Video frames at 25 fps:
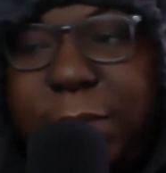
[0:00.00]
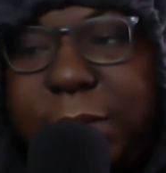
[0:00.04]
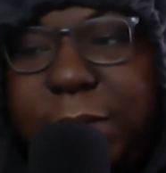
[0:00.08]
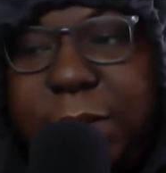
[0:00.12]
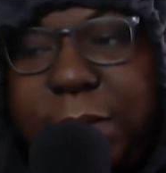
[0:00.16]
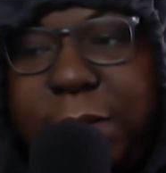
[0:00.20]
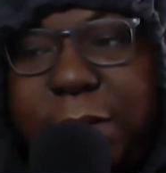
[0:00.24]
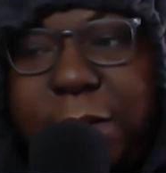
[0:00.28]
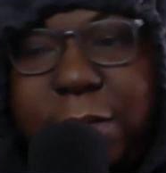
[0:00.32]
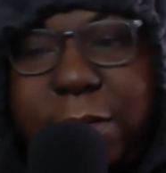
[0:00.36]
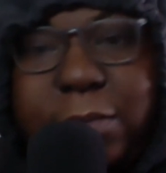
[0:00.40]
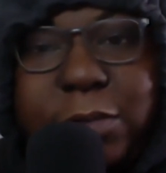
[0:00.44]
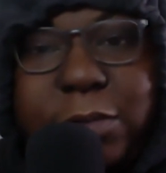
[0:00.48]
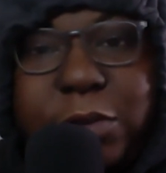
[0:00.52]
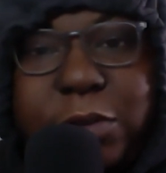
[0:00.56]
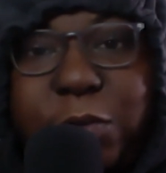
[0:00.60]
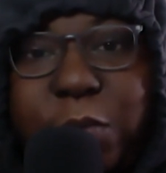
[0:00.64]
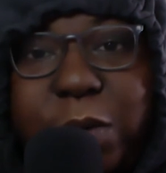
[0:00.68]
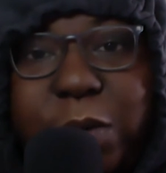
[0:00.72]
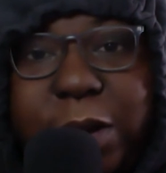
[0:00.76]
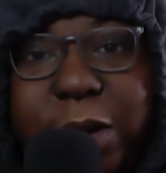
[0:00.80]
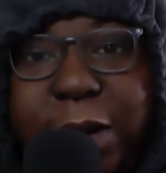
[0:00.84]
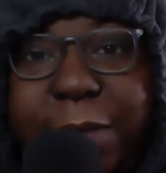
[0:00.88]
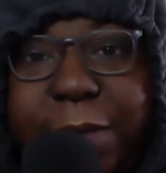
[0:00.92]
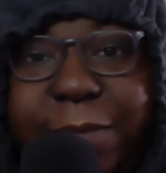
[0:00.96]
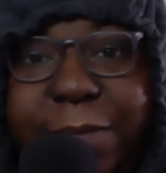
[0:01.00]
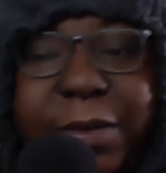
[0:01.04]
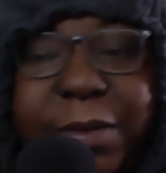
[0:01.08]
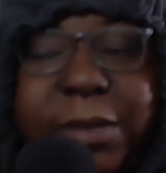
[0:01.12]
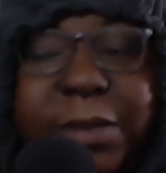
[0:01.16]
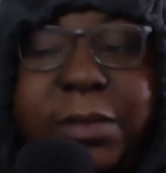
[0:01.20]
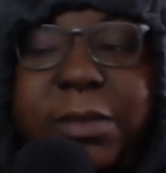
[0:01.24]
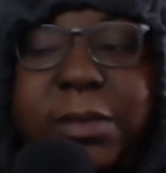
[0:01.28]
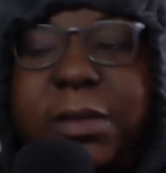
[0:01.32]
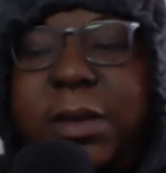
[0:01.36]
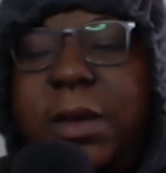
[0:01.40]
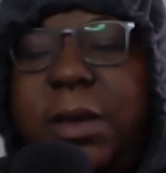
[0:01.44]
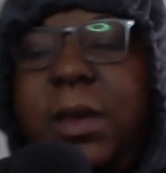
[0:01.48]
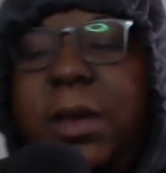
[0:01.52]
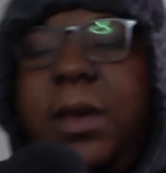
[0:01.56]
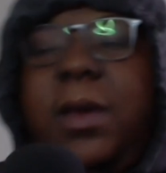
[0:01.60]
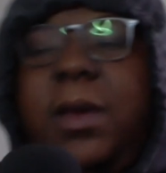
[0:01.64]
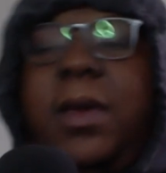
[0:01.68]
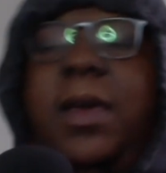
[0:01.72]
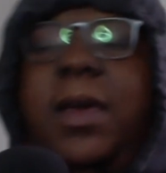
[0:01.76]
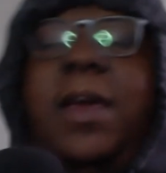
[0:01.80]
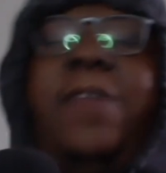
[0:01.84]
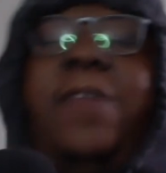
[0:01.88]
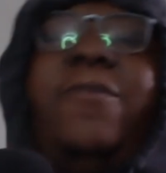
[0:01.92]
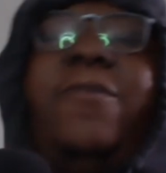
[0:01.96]
You know, just one of them things.
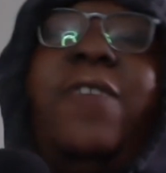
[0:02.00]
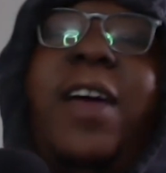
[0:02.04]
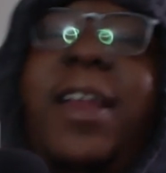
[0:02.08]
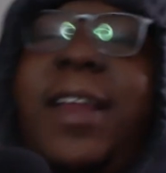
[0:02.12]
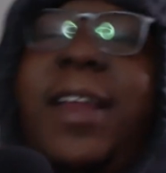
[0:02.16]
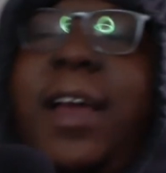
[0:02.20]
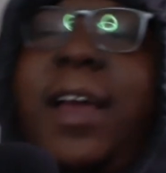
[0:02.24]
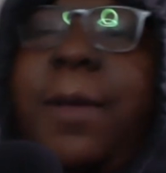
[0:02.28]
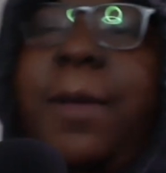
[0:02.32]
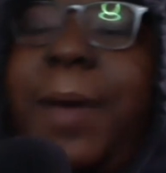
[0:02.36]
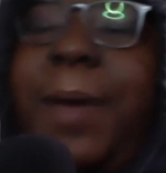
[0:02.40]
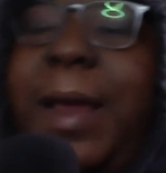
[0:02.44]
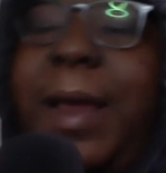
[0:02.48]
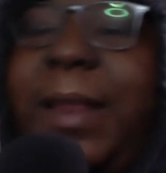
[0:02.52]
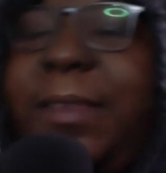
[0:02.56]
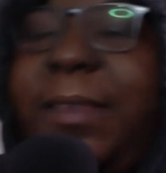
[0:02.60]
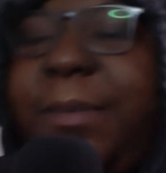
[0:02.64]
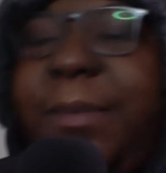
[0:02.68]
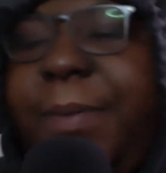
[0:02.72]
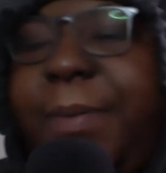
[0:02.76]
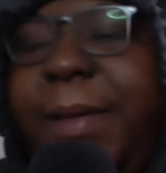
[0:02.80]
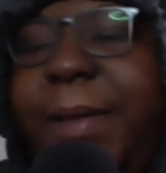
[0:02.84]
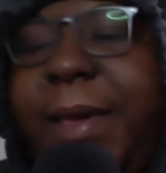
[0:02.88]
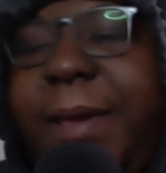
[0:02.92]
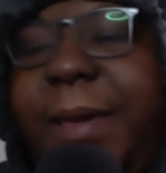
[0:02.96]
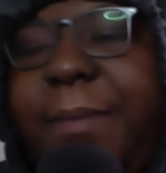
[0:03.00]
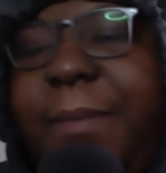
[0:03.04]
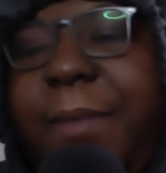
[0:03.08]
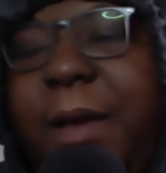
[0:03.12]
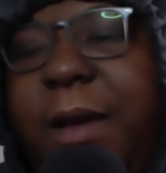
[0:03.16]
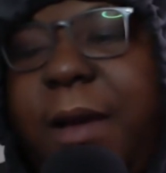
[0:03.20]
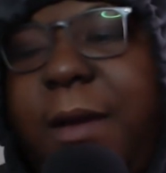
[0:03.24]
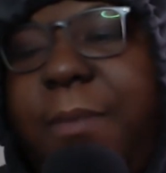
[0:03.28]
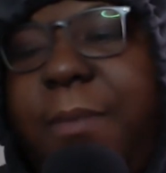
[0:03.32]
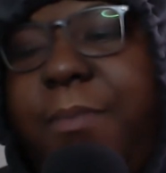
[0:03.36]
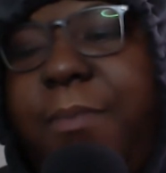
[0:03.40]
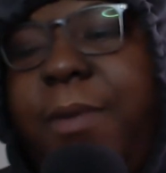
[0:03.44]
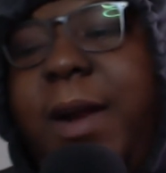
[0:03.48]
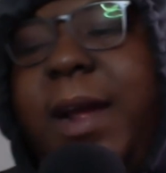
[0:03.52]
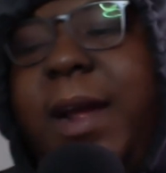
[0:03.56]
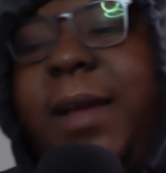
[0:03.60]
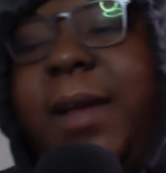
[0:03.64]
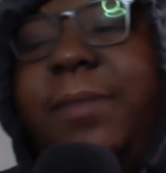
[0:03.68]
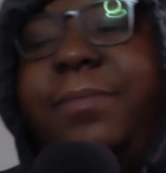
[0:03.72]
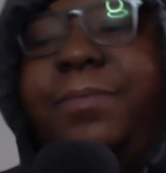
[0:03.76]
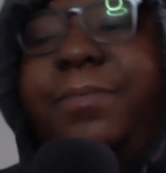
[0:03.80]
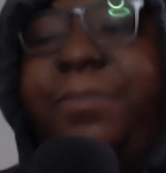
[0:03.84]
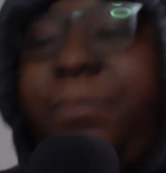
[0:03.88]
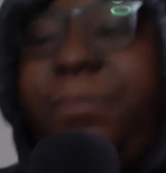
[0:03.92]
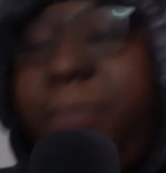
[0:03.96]
And right now, Palace are playing Brighton,